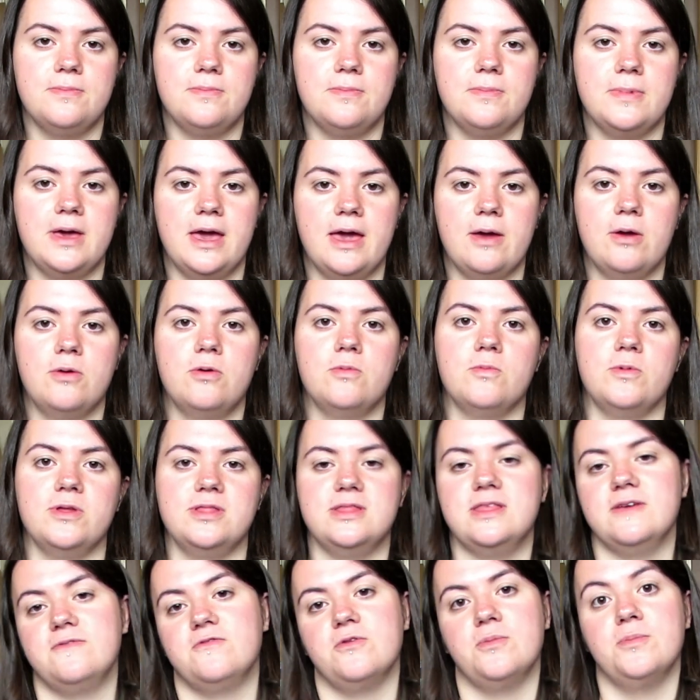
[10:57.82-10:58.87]
it with
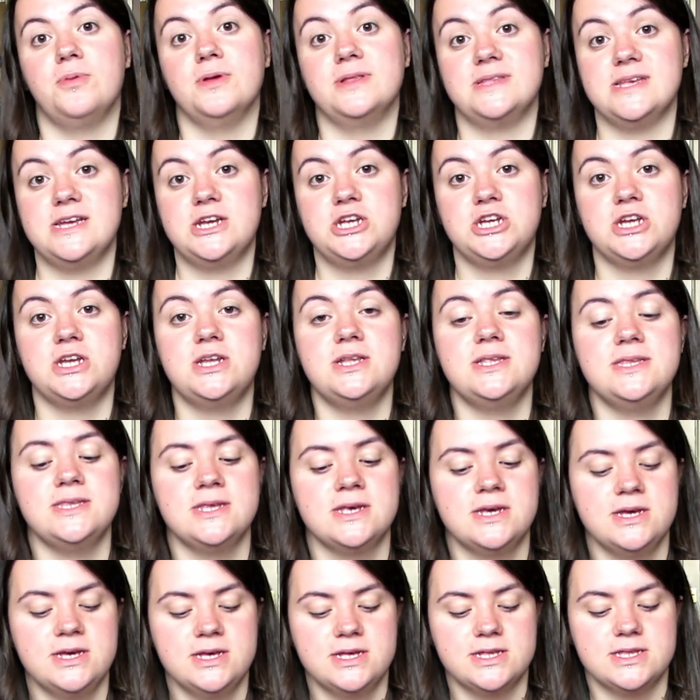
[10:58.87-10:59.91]
different positions.
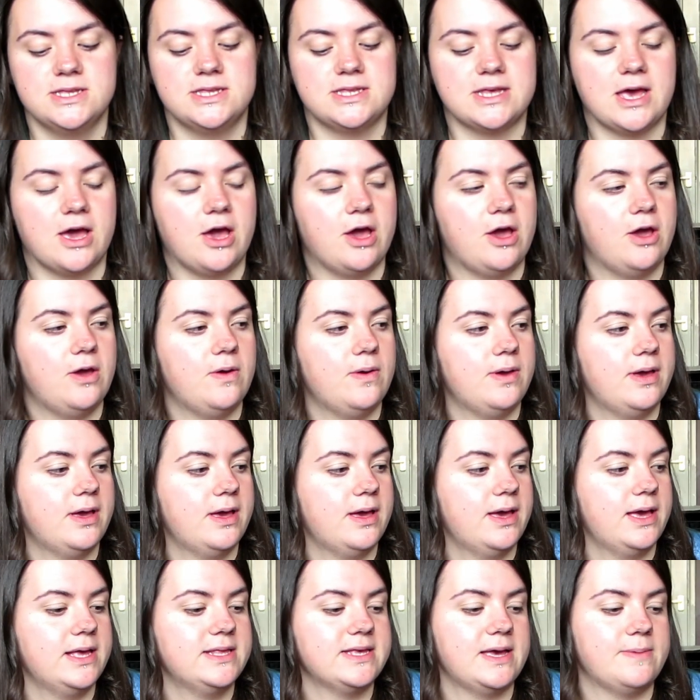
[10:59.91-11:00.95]
So
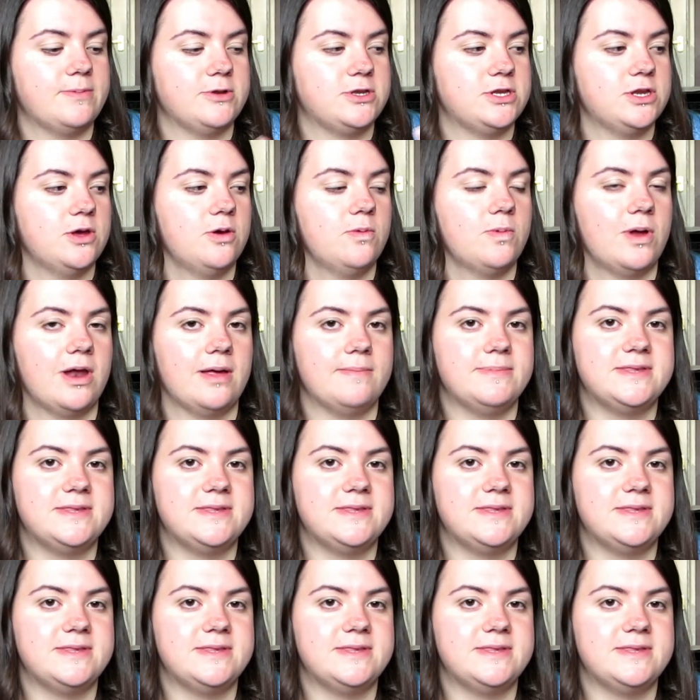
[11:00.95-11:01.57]
he's able to do it while I'm